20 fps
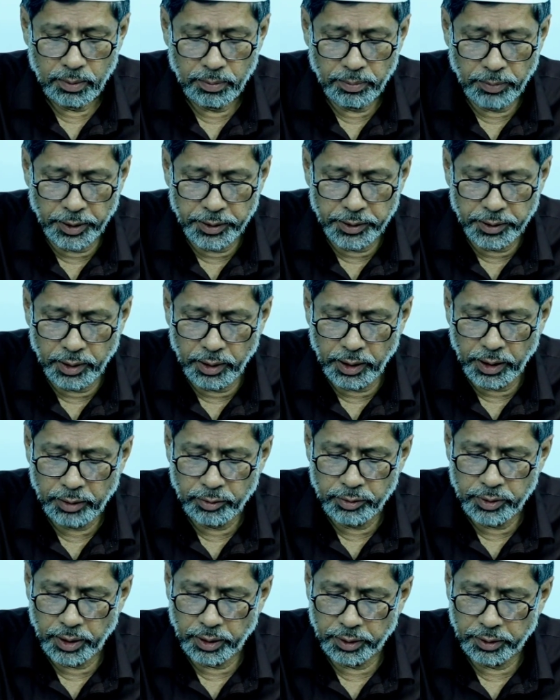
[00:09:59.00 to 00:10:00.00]
My dear
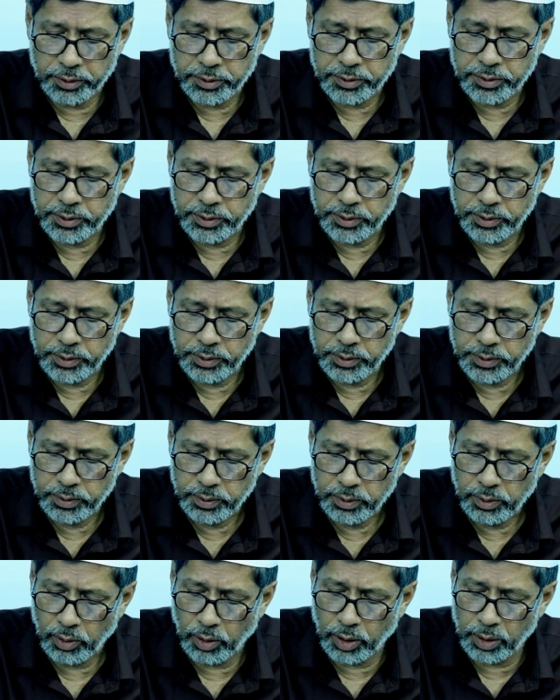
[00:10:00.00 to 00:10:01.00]
language learners,
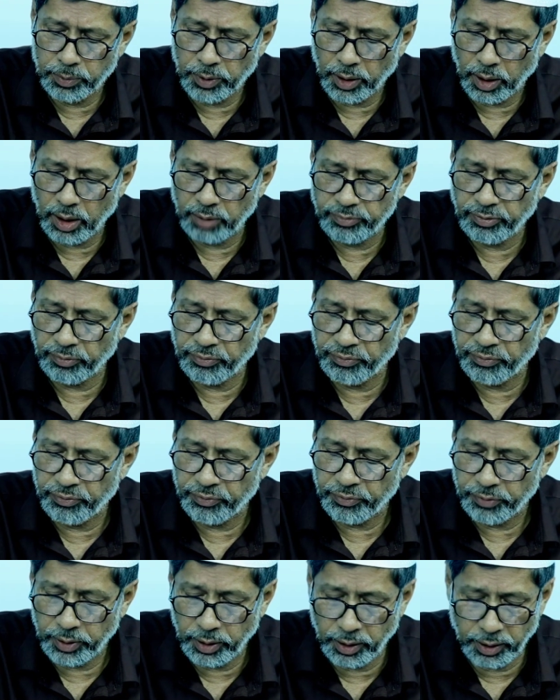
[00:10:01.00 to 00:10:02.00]
on behalf of
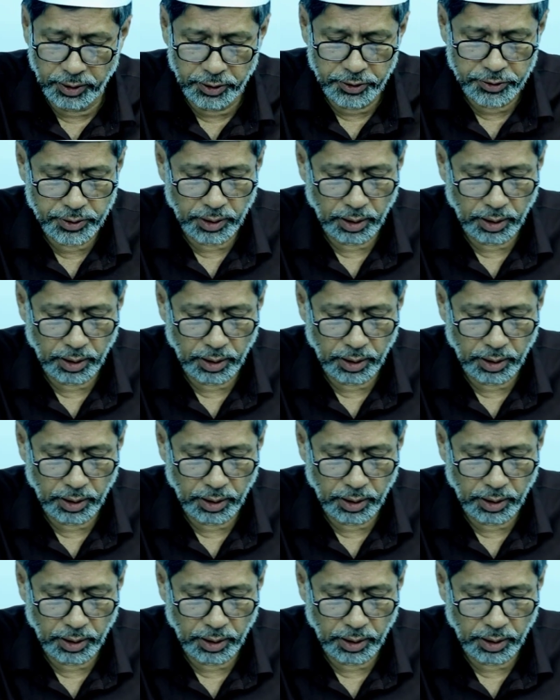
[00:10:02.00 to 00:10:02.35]
English